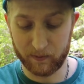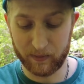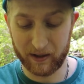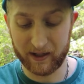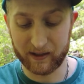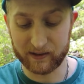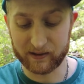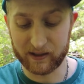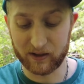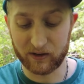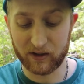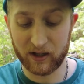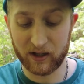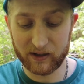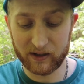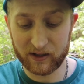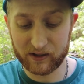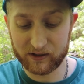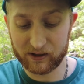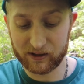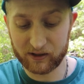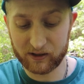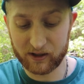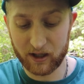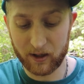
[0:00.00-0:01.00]
because I
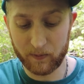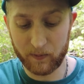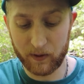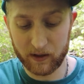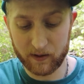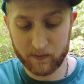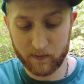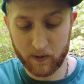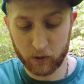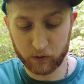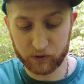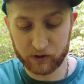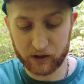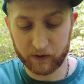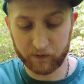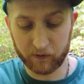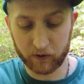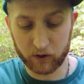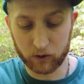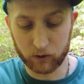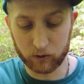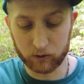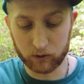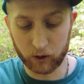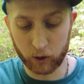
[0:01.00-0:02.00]
this is gonna be the most
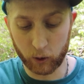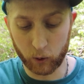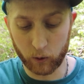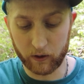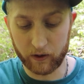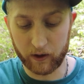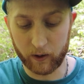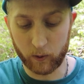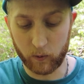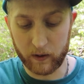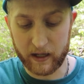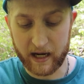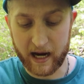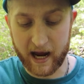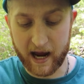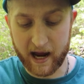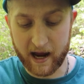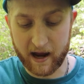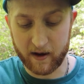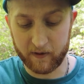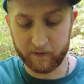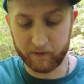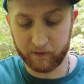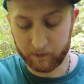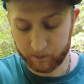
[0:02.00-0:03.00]
difficult lure that we
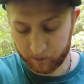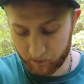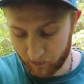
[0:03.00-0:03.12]
have.